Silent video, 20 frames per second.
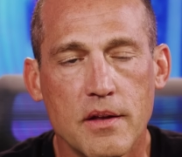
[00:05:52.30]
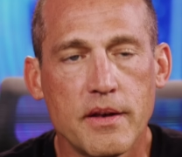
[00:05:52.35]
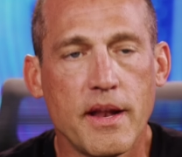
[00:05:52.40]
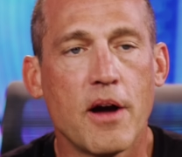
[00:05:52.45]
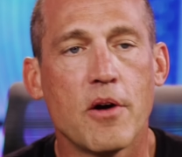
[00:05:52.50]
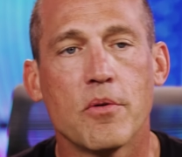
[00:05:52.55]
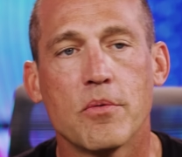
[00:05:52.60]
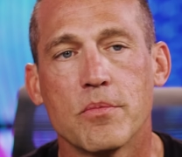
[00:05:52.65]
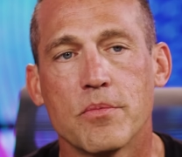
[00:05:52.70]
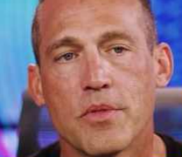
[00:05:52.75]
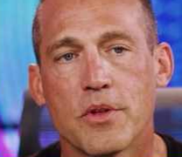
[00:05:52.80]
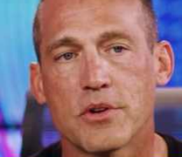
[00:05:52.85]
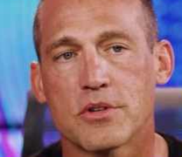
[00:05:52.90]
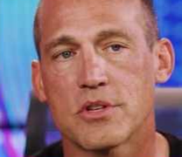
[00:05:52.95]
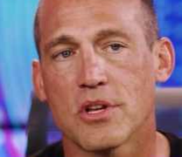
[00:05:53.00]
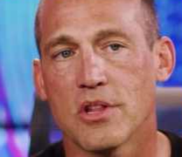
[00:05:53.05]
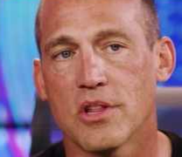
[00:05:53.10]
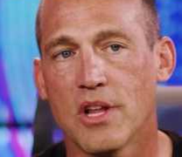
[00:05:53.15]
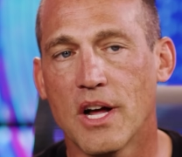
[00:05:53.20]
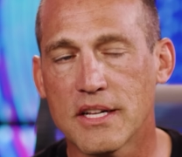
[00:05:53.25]
Now, there's
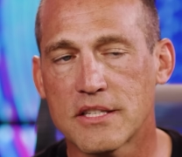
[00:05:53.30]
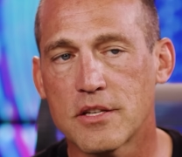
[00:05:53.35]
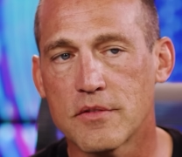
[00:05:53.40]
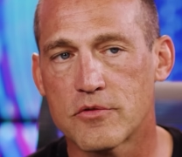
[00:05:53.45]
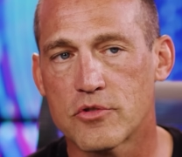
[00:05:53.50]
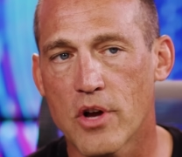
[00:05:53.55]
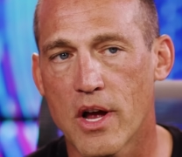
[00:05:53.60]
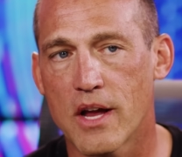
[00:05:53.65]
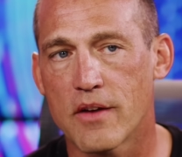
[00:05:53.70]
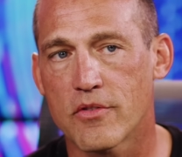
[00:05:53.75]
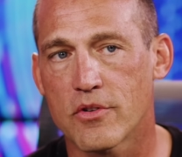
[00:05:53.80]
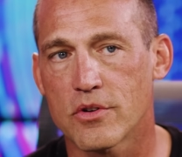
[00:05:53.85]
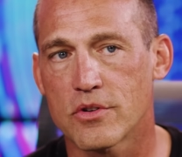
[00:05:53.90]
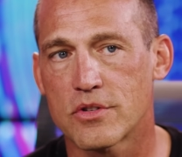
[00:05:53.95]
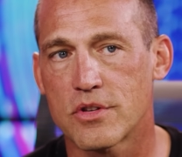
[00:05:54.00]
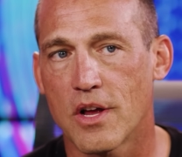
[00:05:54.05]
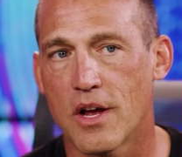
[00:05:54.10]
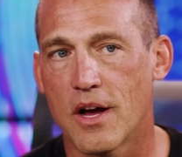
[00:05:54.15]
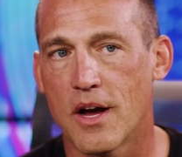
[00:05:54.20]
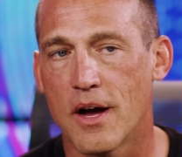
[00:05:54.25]
lots of
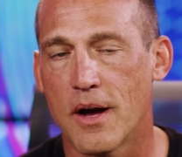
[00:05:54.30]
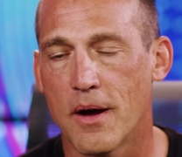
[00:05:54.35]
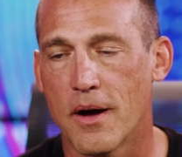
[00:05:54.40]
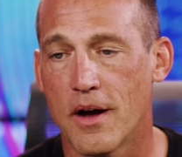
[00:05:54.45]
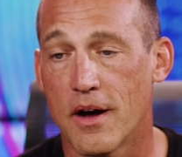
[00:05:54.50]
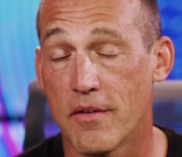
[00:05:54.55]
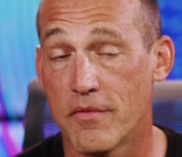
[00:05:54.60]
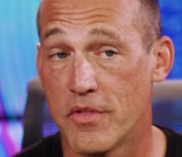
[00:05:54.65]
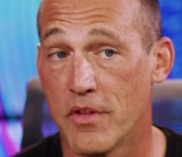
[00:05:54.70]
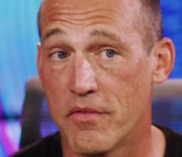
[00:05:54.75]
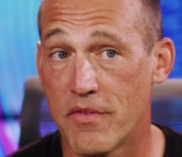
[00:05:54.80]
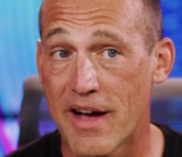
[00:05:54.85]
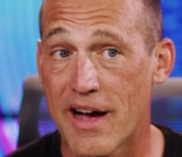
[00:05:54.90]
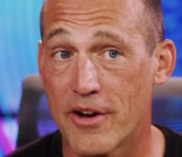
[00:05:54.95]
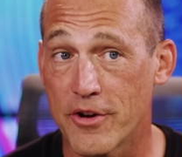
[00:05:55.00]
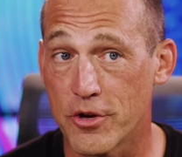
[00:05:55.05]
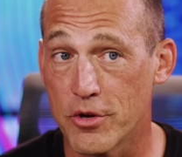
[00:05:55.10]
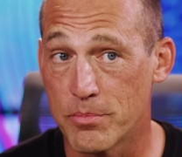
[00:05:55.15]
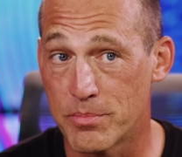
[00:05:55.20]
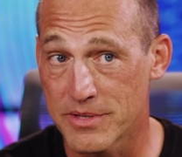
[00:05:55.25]
drivers uh, of the
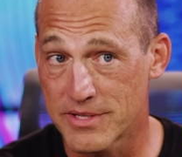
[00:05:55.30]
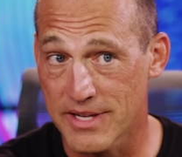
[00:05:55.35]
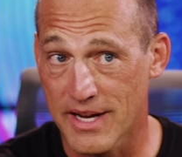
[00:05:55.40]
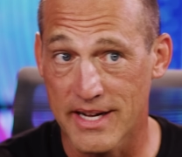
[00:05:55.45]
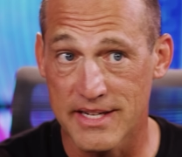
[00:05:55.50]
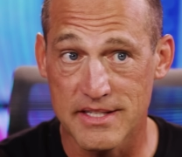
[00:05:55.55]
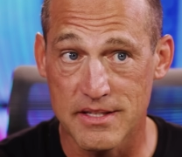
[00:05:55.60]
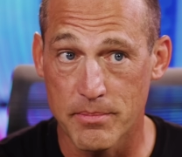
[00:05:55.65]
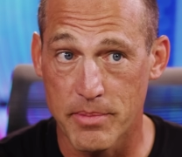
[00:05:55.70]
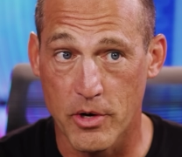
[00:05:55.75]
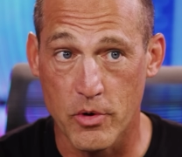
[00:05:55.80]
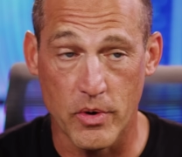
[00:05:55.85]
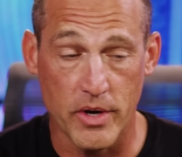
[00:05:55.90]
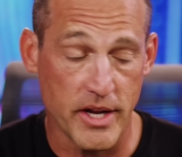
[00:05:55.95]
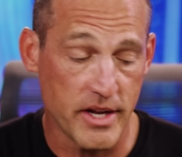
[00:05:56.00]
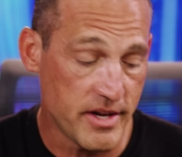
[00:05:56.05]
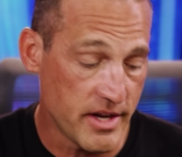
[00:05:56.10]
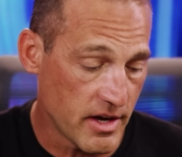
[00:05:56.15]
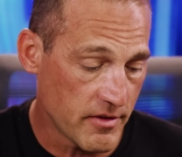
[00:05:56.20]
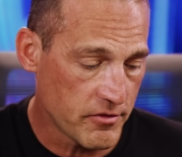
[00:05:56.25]
value besides the Bitcoin
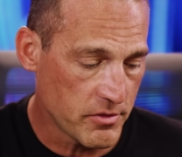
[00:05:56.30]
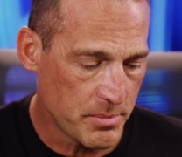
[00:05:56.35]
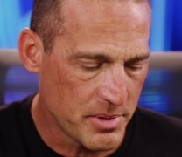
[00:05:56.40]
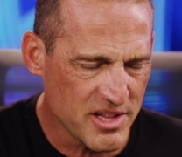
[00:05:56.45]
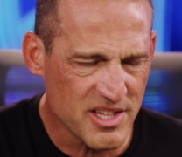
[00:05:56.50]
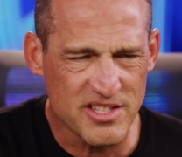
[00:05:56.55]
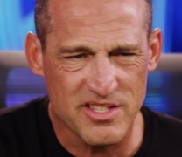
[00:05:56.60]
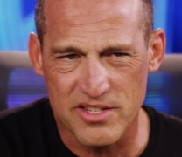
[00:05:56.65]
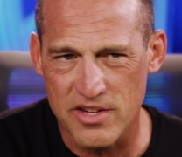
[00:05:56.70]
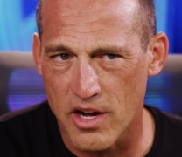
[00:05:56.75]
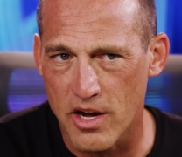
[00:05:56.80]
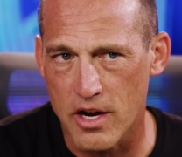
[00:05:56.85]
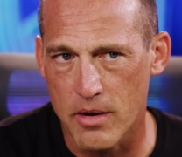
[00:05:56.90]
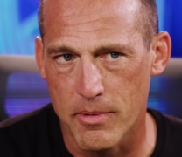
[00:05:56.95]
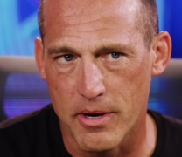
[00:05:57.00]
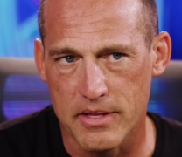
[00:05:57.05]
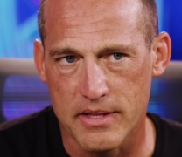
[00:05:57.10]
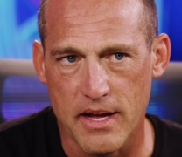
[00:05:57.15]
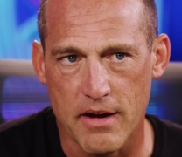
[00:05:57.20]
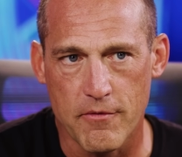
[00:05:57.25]
E T F, but let's talk
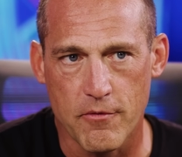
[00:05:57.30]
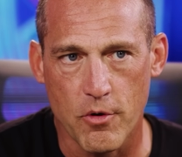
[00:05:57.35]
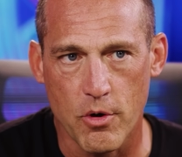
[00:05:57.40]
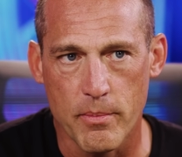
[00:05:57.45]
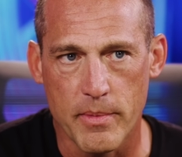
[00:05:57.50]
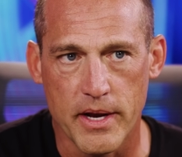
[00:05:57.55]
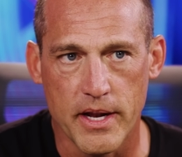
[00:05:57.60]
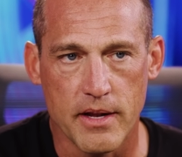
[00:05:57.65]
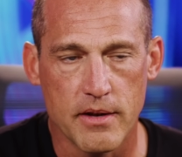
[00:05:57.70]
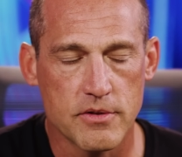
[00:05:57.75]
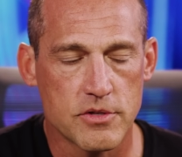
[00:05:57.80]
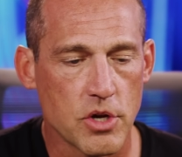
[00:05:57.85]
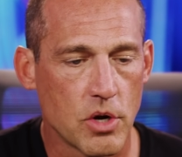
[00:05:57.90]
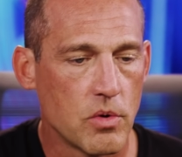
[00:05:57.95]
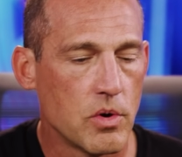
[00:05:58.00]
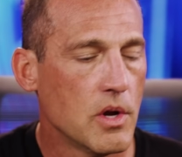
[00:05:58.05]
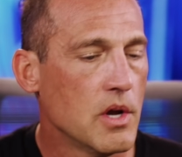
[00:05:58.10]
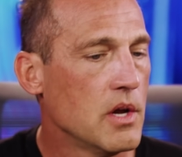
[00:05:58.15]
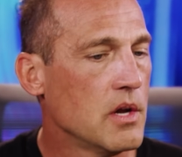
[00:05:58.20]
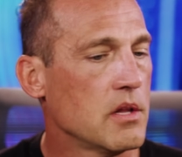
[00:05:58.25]
about that for a minute.
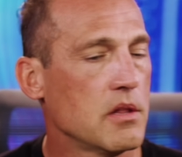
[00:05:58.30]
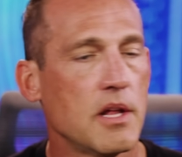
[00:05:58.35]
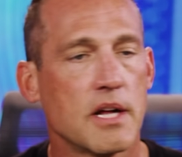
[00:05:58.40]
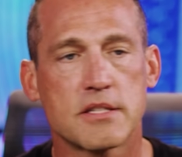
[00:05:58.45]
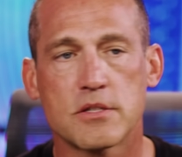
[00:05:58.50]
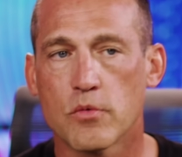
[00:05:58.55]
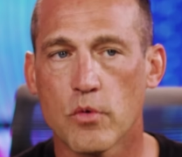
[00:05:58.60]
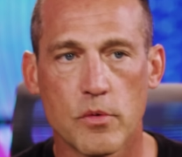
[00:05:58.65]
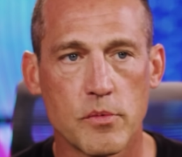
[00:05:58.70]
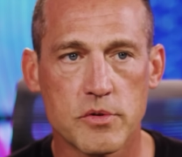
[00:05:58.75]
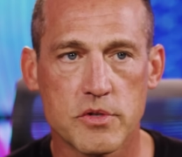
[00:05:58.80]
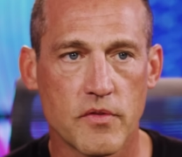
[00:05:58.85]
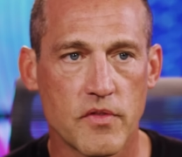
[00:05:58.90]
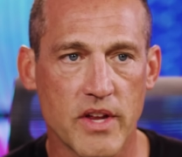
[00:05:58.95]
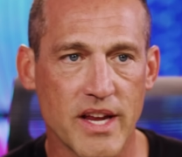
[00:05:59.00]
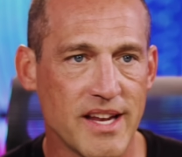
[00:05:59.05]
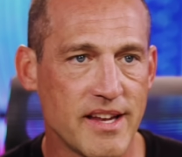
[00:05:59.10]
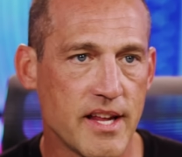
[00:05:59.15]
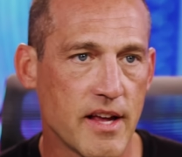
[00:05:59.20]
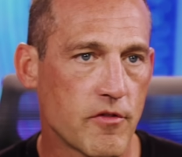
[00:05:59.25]
So lots of rumors of
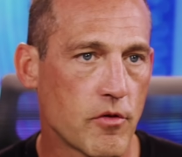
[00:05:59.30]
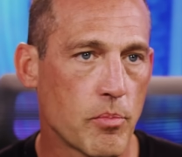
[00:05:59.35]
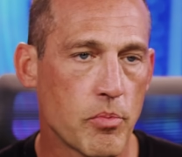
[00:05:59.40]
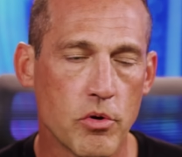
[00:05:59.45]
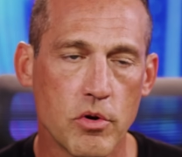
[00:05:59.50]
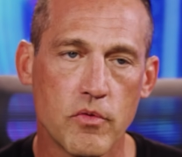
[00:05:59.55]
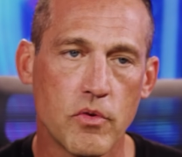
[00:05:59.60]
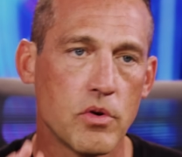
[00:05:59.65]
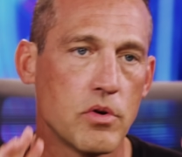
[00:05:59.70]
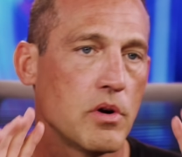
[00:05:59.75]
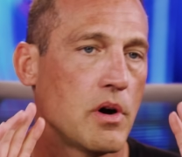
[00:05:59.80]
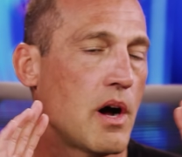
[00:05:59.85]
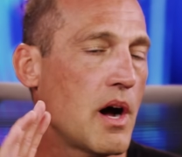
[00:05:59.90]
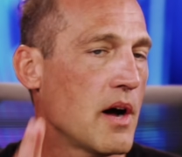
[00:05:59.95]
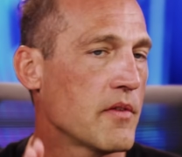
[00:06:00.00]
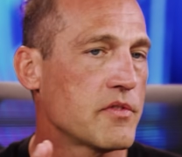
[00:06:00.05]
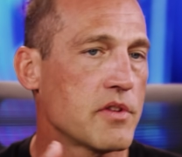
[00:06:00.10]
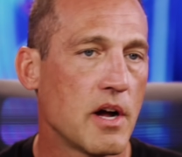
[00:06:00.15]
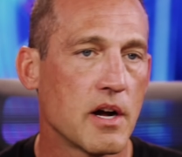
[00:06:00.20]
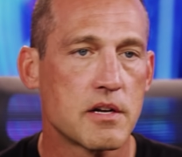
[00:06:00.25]
the E T F approval.
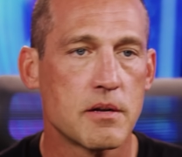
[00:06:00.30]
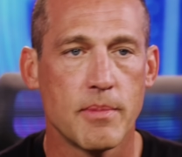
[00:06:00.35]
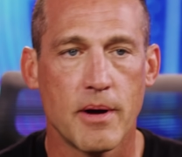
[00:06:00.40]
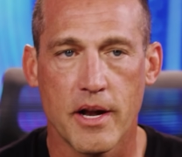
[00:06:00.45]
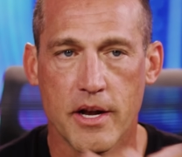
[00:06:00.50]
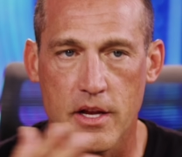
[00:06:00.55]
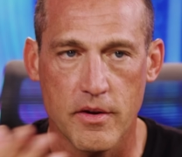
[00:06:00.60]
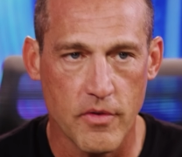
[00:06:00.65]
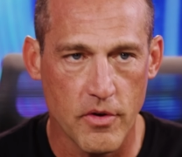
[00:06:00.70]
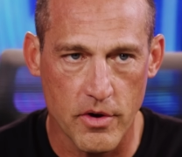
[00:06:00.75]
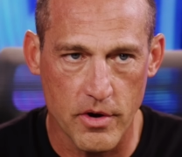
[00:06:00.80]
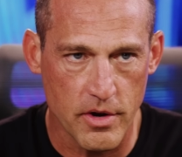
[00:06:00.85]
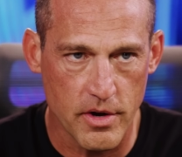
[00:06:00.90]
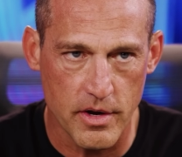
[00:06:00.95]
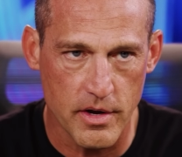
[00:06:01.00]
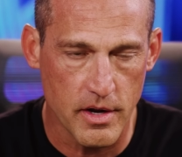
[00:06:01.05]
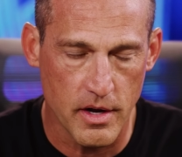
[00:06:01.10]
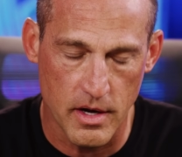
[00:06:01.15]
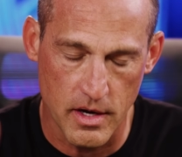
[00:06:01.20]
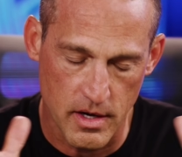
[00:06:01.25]
I've talked about it, you've heard
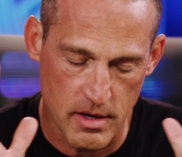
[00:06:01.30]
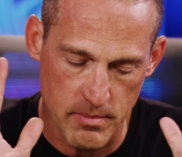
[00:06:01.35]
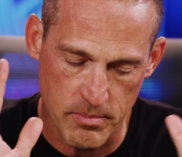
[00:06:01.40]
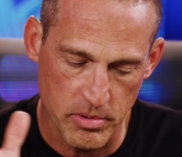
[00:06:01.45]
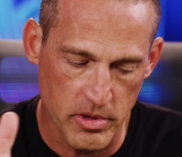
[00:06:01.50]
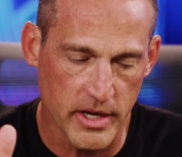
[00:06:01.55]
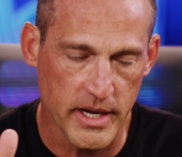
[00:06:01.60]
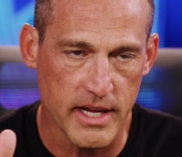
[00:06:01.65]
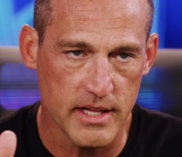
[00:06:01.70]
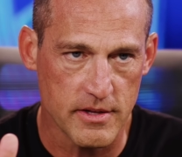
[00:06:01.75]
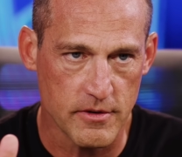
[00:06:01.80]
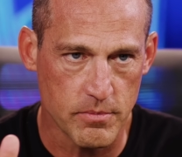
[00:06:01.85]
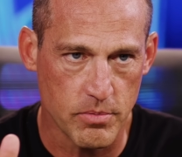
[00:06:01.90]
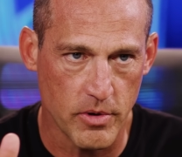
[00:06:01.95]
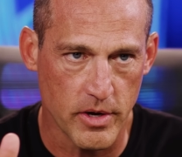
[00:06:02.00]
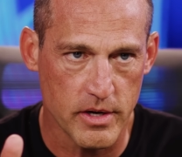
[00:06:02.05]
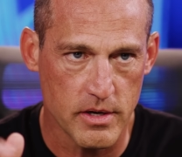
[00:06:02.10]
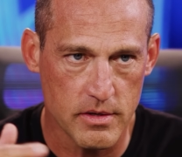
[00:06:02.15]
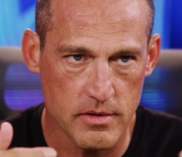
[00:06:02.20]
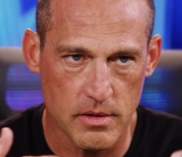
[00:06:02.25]
it uh, plenty at this point.